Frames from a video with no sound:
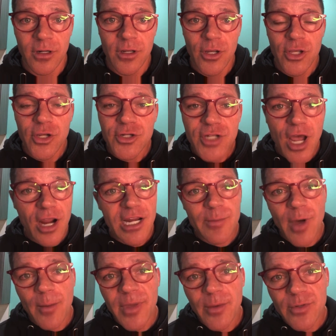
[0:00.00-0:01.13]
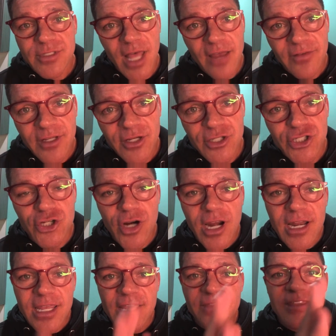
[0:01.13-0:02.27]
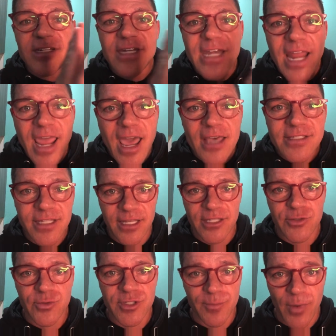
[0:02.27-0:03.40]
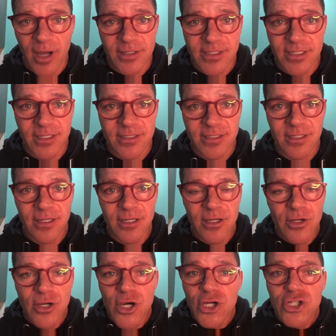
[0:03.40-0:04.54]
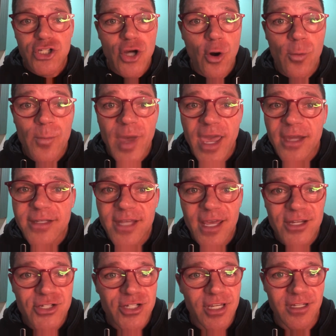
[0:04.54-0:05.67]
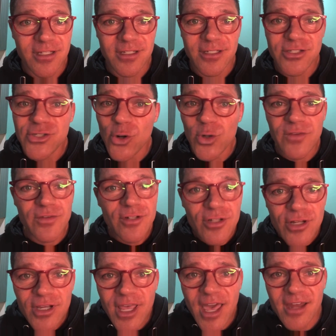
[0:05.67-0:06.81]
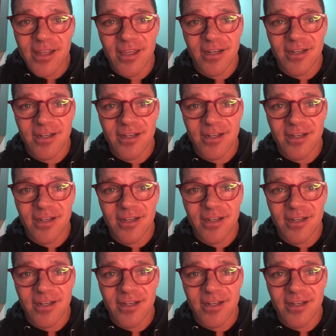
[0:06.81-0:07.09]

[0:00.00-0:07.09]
You're talking about people's livelihoods. You're going to get the nastiest responses. Don't pay attention. Don't even look at it.